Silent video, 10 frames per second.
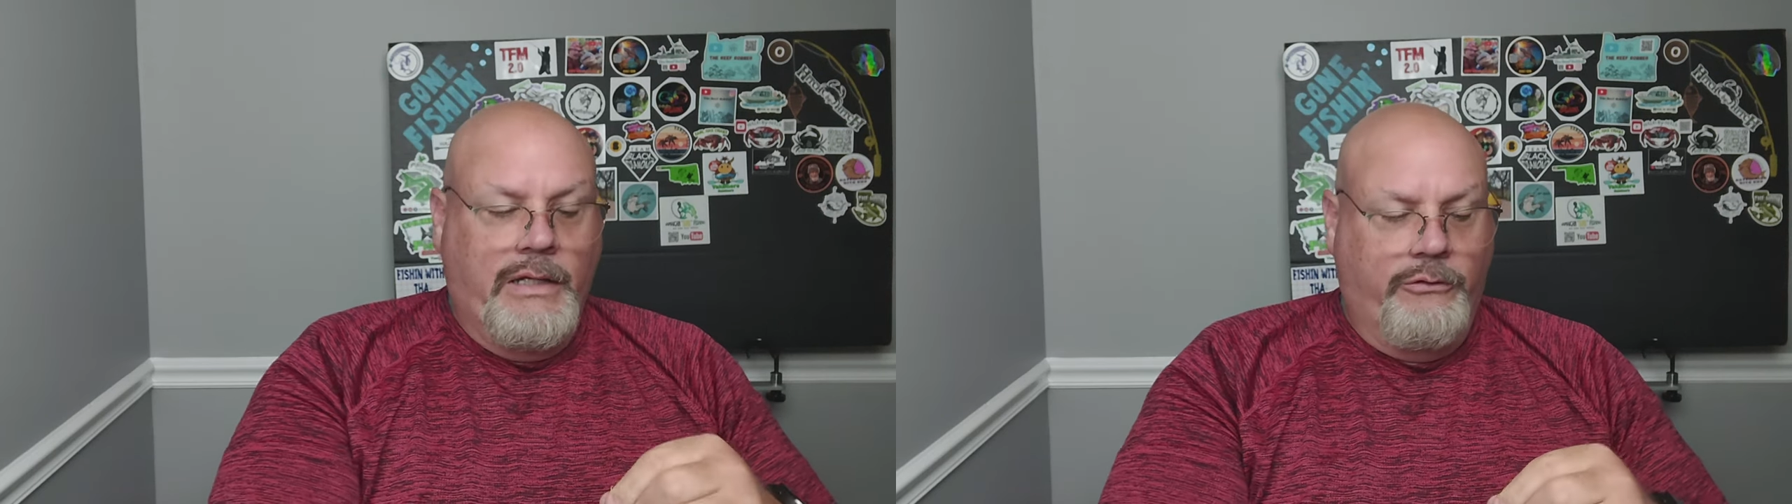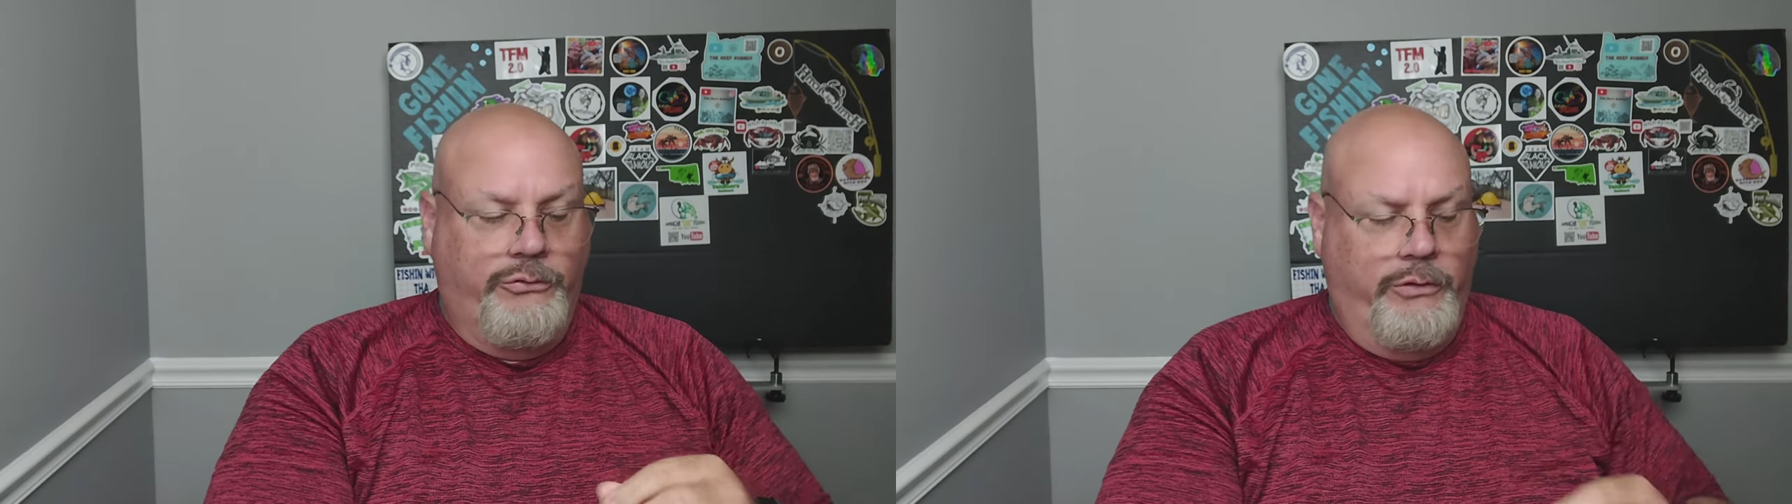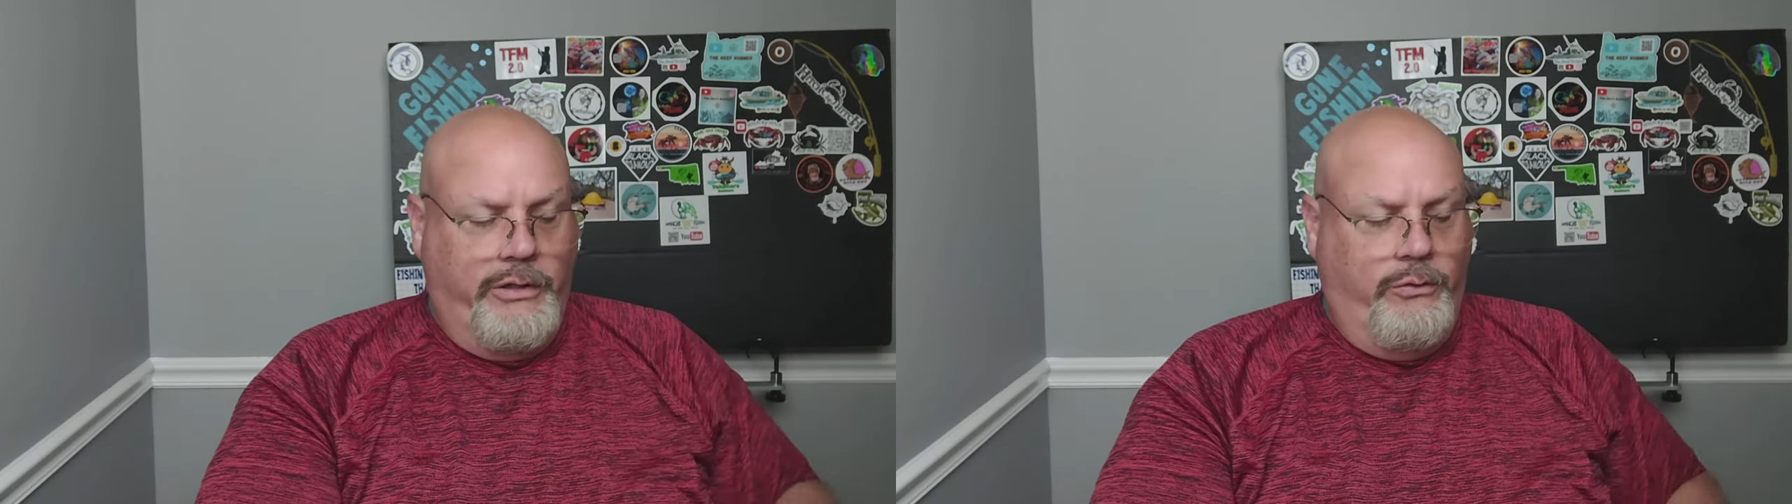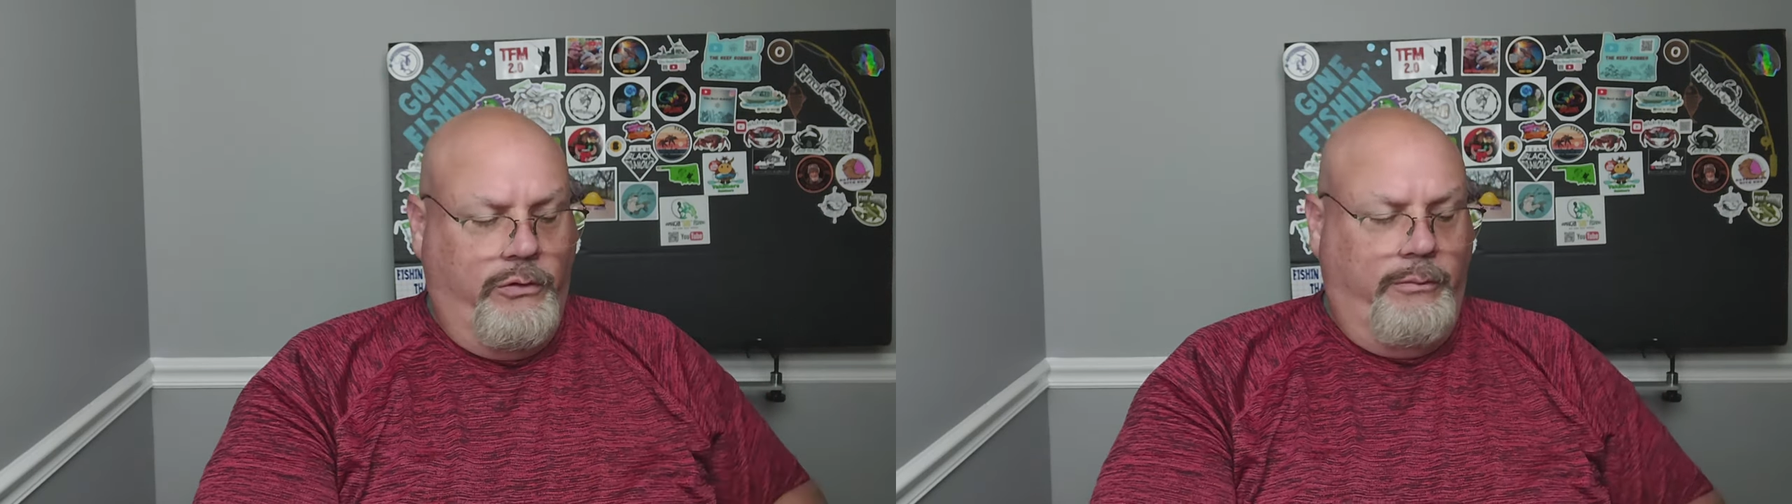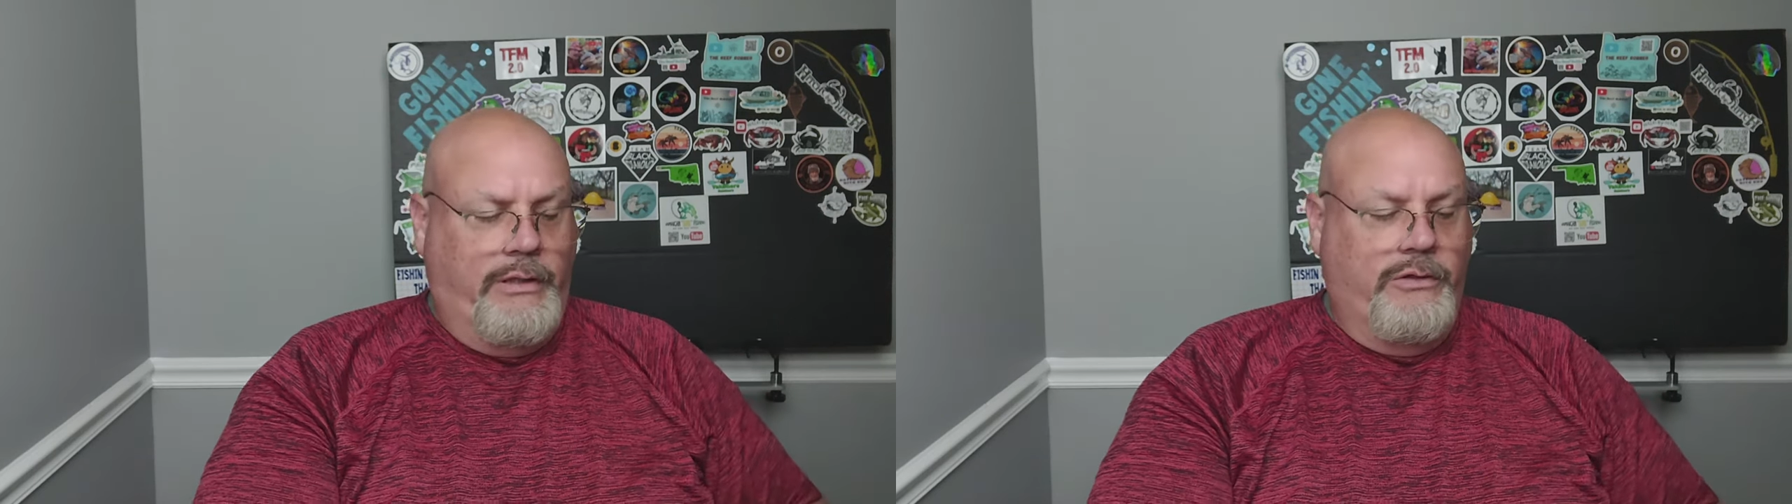Now what's really
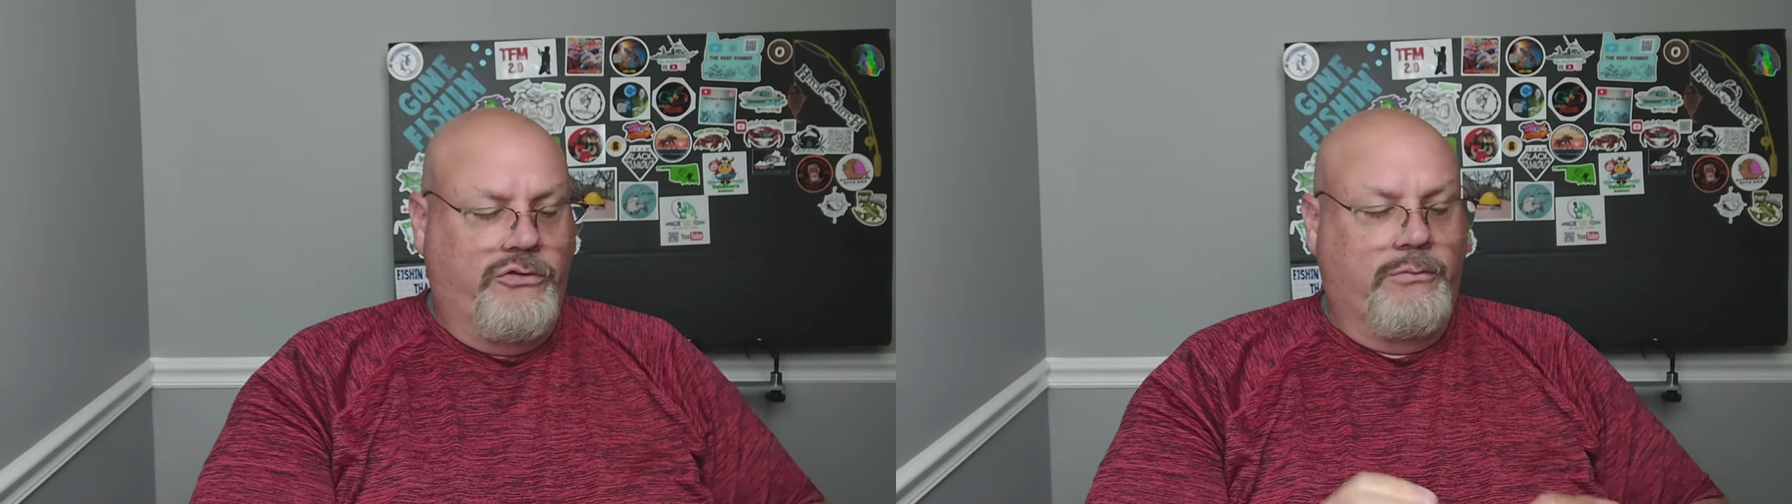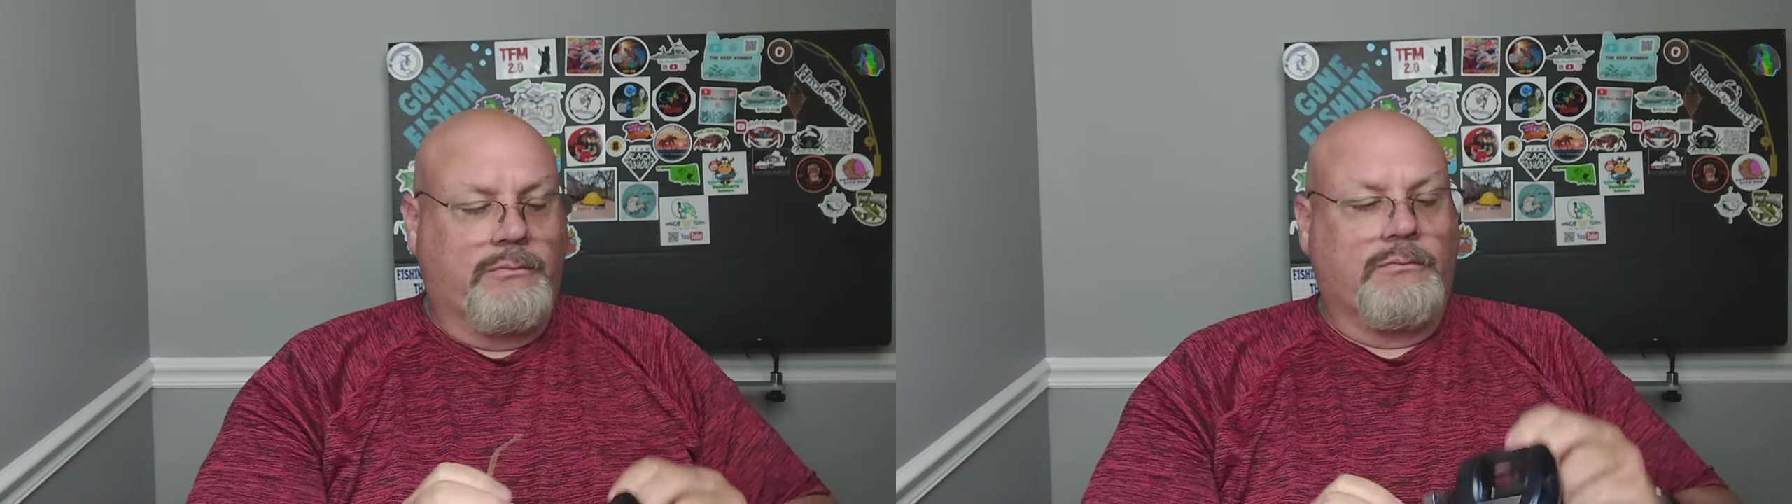cool about these